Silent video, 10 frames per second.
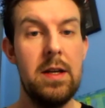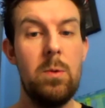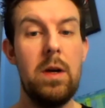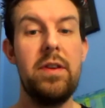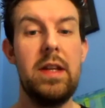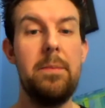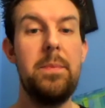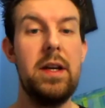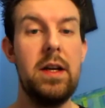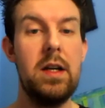whether that
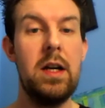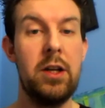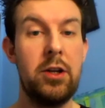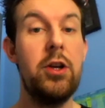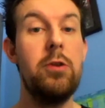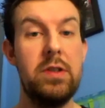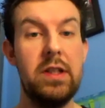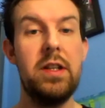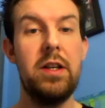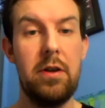be an acute
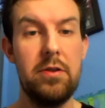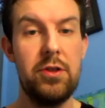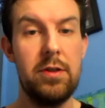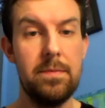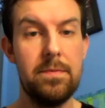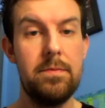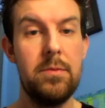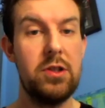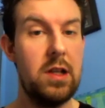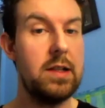deterioration,
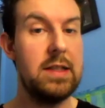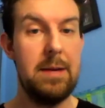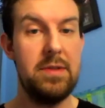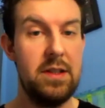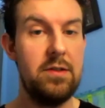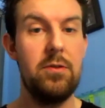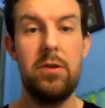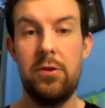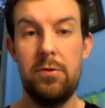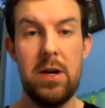much like sepsis or
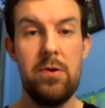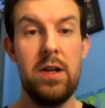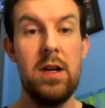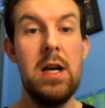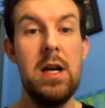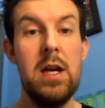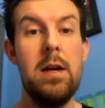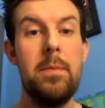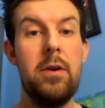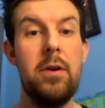a pneumonia,
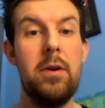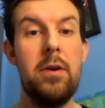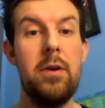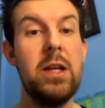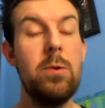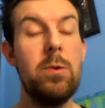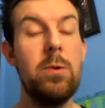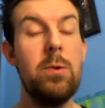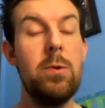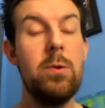or equally a
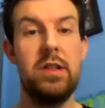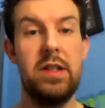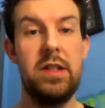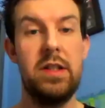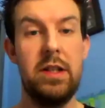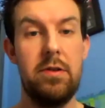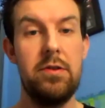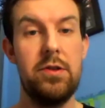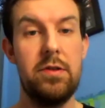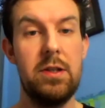functional deterioration.